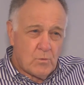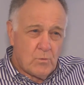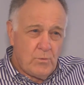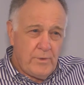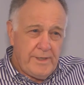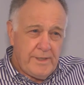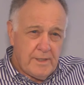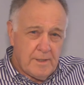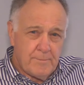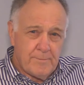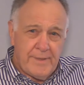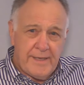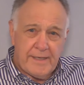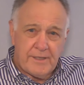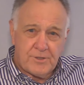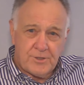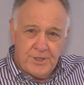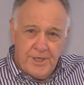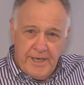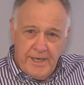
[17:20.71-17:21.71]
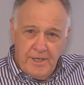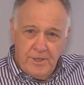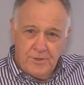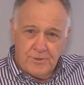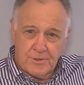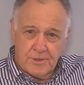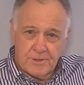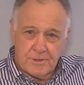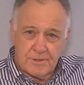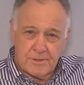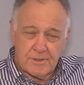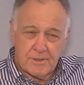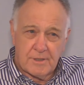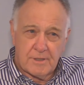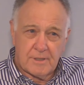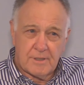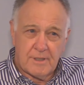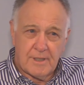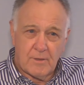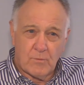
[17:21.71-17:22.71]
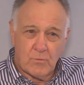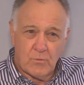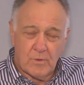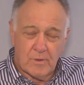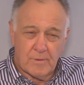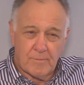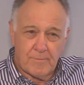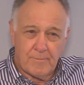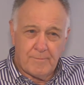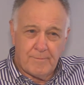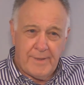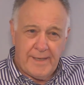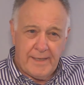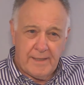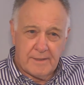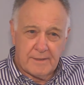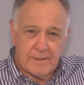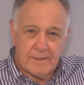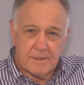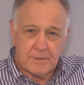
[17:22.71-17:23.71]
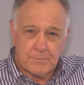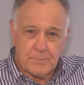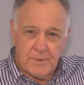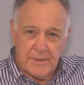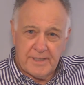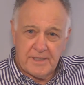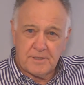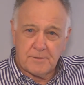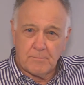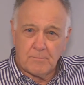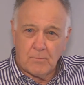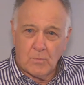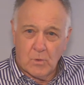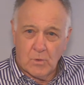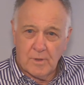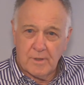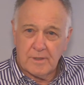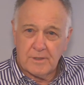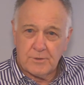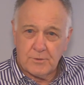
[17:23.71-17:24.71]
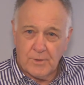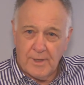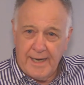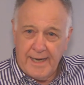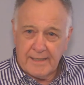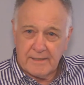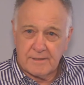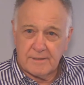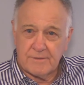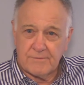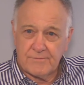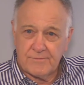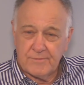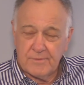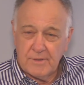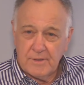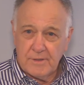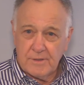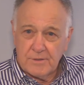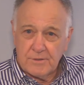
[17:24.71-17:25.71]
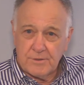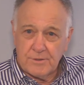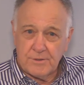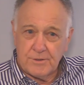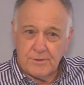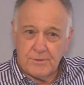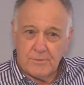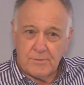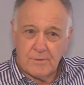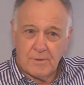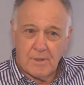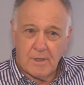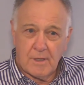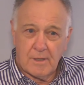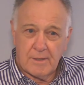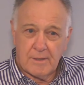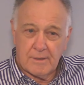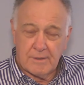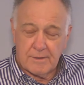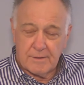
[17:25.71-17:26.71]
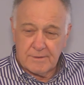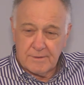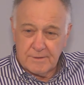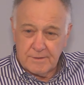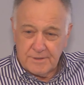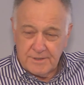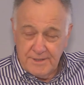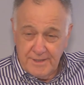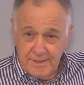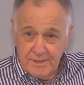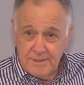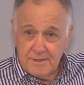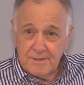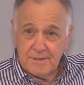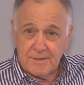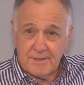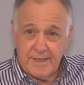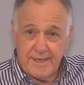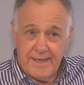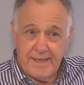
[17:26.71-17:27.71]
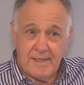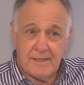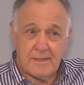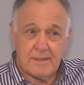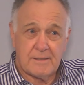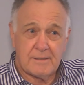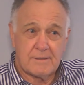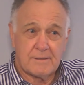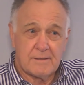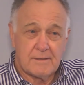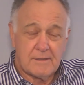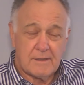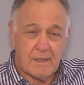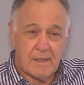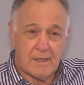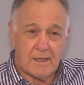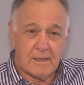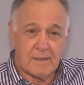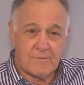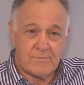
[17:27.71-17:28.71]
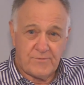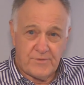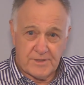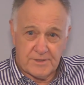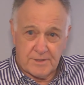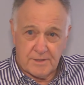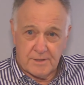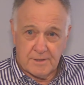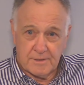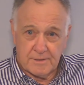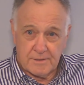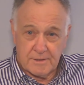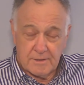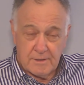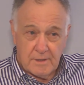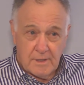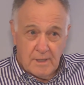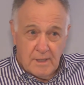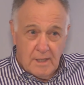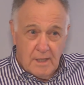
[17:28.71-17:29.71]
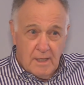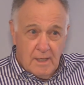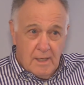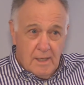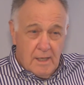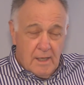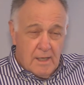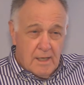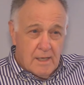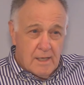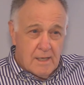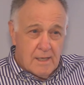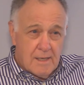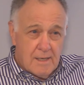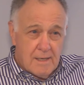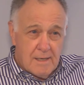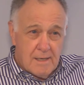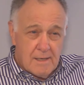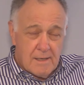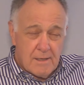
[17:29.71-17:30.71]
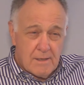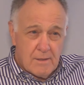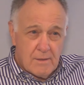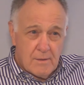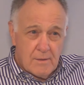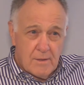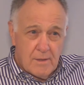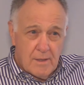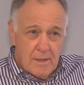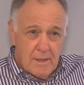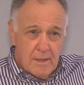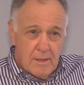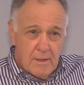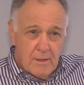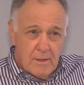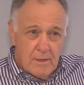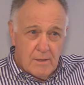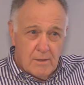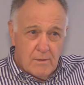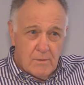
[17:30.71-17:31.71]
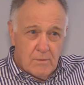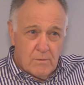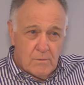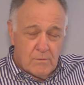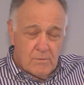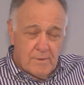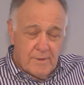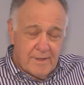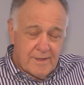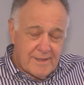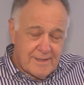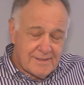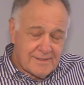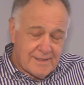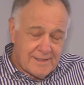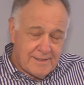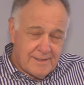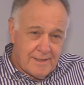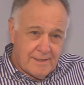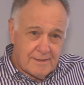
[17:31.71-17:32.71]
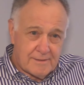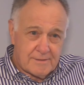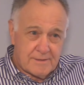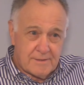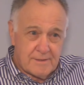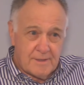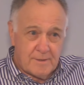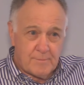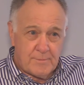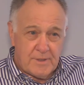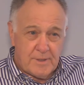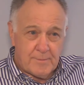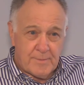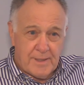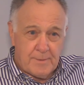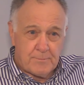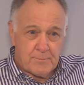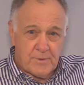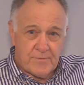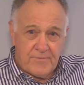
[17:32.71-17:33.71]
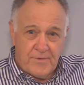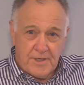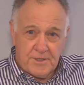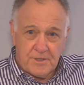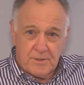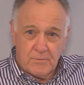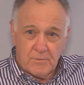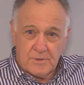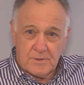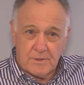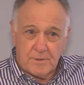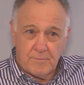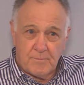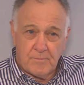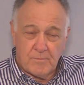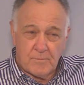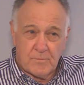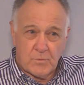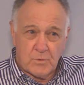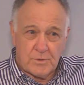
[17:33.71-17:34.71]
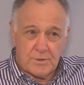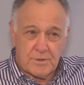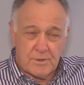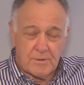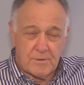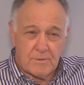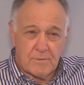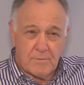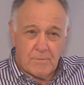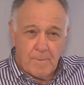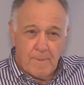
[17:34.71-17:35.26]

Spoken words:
we can make changes that will make this place more attractive to citizens and visitors. One of the things I did is in my profession was to